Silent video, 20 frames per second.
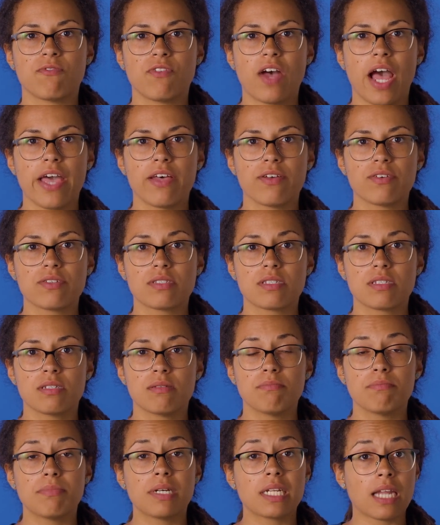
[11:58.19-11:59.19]
files,
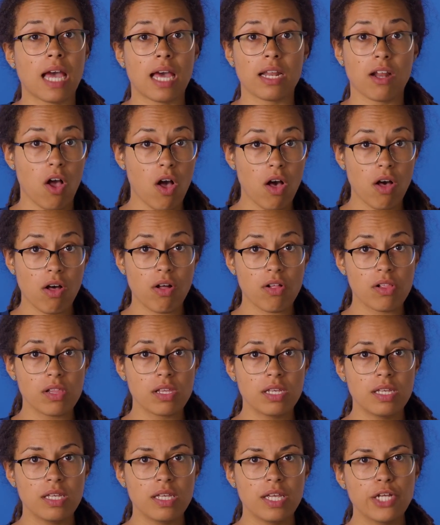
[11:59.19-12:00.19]
but not all.
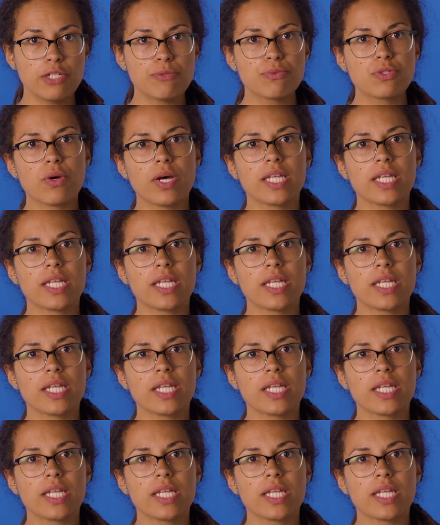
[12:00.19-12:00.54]
So